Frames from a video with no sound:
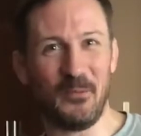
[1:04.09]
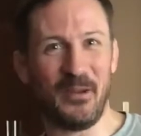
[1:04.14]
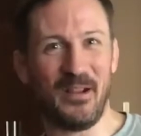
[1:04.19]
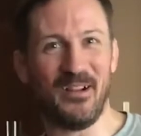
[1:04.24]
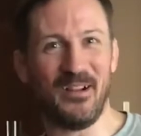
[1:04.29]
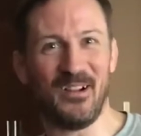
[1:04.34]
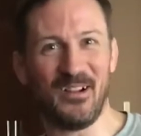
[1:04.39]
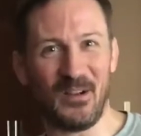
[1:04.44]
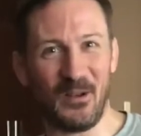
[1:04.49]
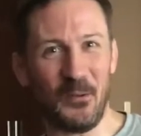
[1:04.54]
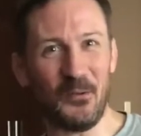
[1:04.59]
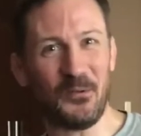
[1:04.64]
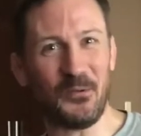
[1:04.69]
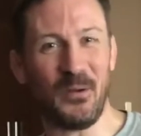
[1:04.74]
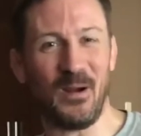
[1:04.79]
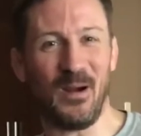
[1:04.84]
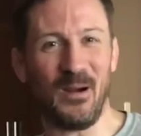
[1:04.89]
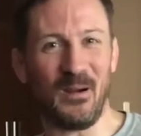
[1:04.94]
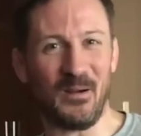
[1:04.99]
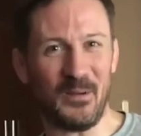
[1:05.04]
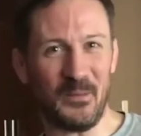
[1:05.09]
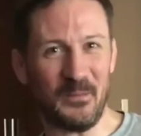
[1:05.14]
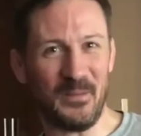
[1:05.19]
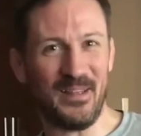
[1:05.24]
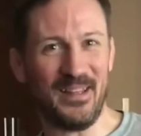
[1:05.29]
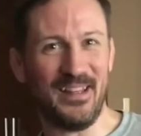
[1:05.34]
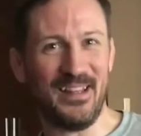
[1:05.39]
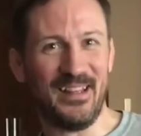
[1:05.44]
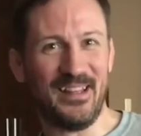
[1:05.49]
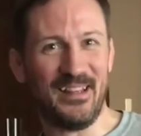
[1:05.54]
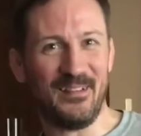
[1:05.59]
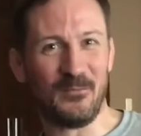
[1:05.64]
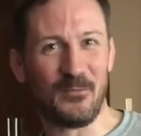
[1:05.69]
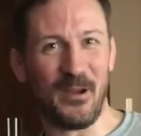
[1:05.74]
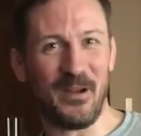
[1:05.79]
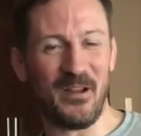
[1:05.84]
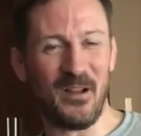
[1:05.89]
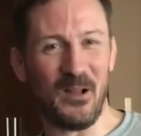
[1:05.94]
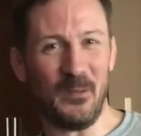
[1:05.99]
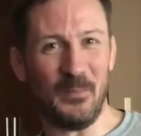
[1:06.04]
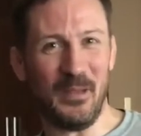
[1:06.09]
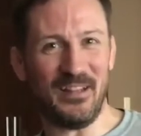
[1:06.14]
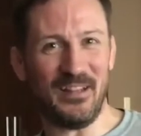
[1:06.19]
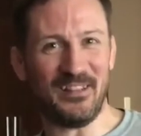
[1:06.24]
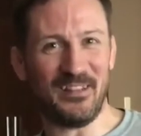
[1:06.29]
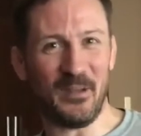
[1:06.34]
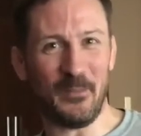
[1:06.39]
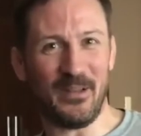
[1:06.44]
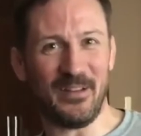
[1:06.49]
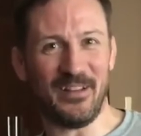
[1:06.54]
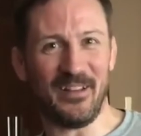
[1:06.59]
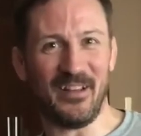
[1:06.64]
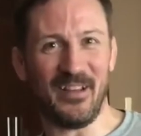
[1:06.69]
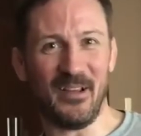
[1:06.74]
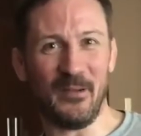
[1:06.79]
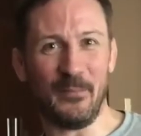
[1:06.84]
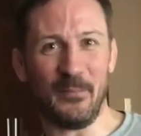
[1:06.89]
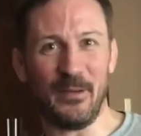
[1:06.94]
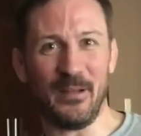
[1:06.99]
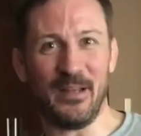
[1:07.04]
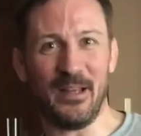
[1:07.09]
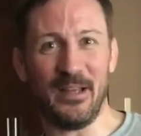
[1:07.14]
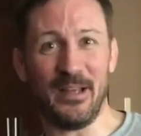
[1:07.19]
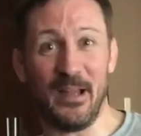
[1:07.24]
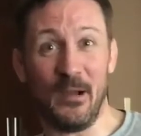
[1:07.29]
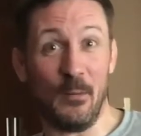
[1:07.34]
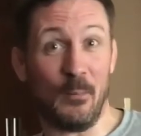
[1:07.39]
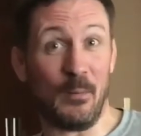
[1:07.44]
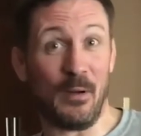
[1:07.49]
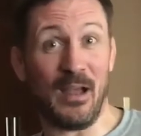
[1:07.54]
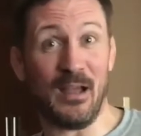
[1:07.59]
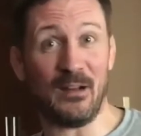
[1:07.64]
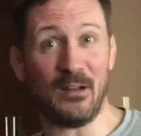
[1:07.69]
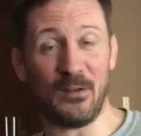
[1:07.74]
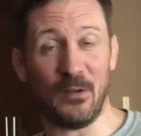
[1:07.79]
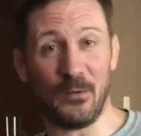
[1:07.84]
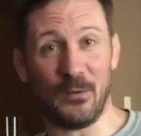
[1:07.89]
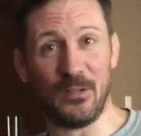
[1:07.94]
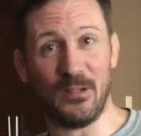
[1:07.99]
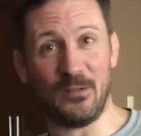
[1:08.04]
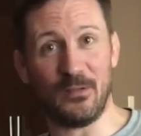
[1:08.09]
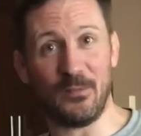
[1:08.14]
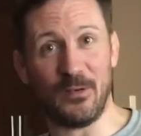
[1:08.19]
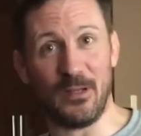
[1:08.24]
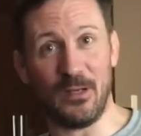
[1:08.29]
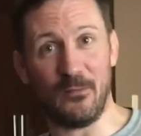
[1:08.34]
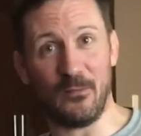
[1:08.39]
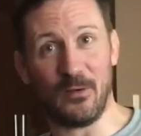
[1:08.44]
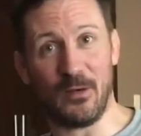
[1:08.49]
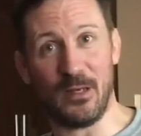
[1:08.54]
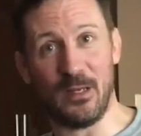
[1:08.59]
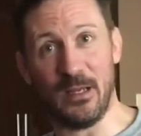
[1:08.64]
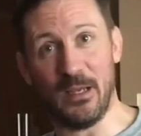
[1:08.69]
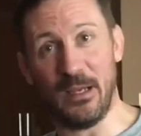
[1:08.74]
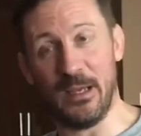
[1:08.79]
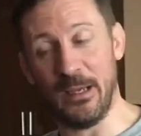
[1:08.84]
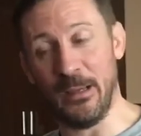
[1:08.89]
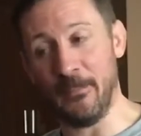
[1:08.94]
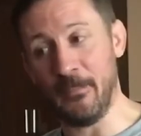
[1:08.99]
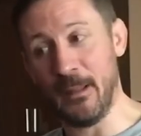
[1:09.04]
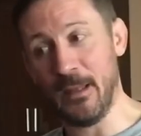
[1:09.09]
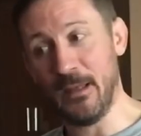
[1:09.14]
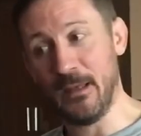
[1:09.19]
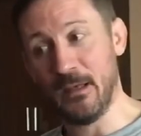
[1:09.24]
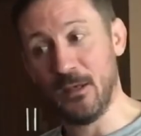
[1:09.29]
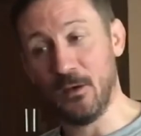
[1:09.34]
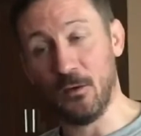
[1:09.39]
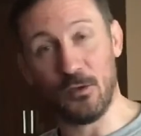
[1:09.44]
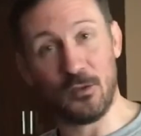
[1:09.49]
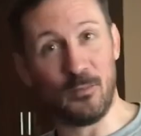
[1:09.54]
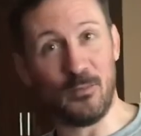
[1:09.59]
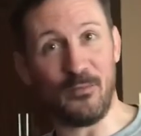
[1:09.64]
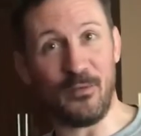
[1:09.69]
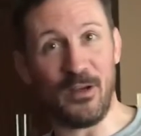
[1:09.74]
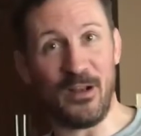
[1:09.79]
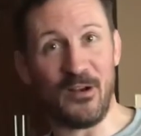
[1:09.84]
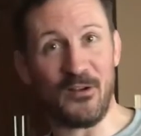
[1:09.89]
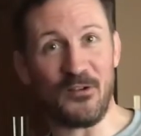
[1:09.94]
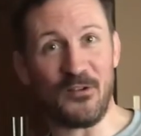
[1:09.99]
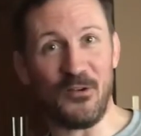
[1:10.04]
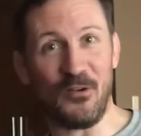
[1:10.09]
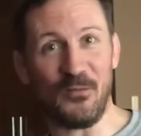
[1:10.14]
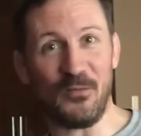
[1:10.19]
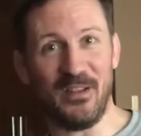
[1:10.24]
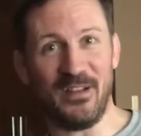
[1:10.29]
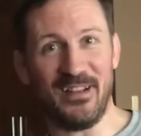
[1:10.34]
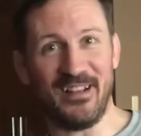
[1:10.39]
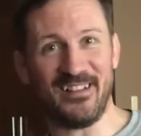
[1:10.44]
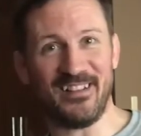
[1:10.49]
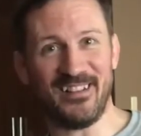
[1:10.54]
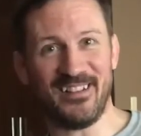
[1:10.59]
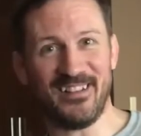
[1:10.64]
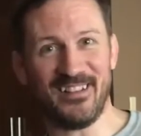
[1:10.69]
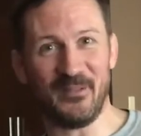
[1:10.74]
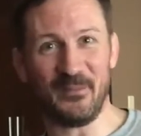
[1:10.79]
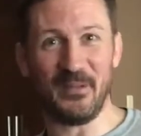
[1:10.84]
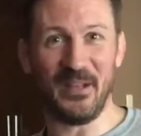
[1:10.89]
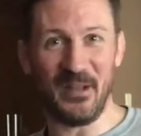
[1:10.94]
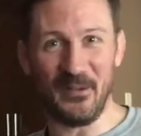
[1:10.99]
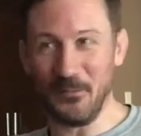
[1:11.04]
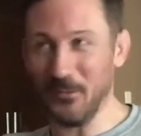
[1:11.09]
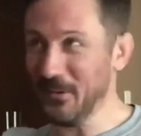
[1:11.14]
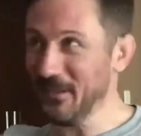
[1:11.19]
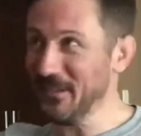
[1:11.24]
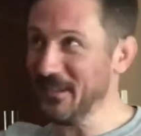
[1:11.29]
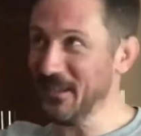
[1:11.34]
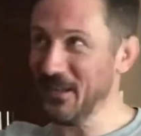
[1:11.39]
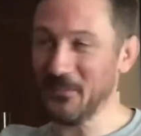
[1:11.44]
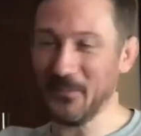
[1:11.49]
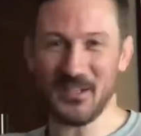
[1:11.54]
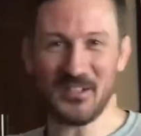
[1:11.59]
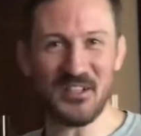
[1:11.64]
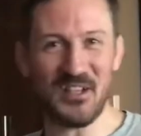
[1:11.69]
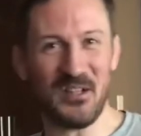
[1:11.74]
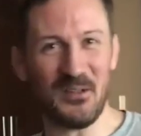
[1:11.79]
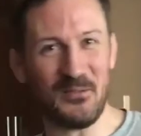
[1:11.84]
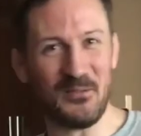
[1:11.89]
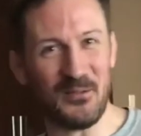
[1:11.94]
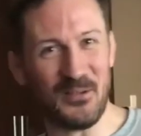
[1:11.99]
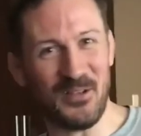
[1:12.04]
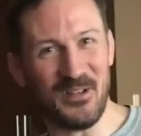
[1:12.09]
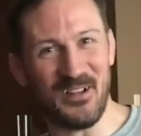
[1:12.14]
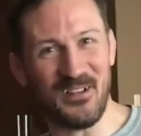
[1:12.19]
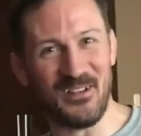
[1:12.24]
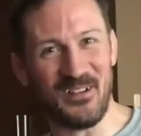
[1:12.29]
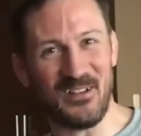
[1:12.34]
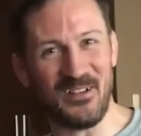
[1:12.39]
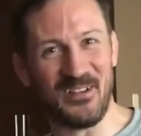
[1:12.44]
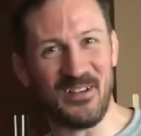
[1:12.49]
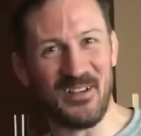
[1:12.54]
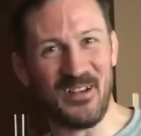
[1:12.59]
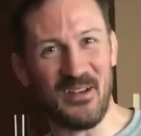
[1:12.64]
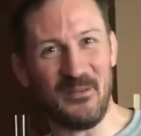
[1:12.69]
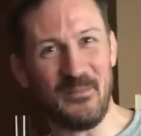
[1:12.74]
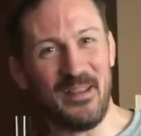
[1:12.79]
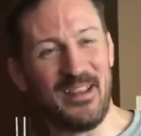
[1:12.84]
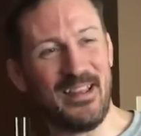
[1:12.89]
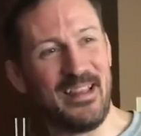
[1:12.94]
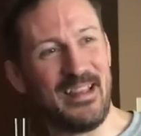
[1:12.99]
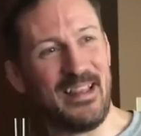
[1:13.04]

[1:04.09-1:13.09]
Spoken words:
We got close with Artem. Reinhold bested him on the night, but now Brad Catoni is fighting for the Ultimate Fighter trophy, and that's something I've wanted on my shelf for a long time.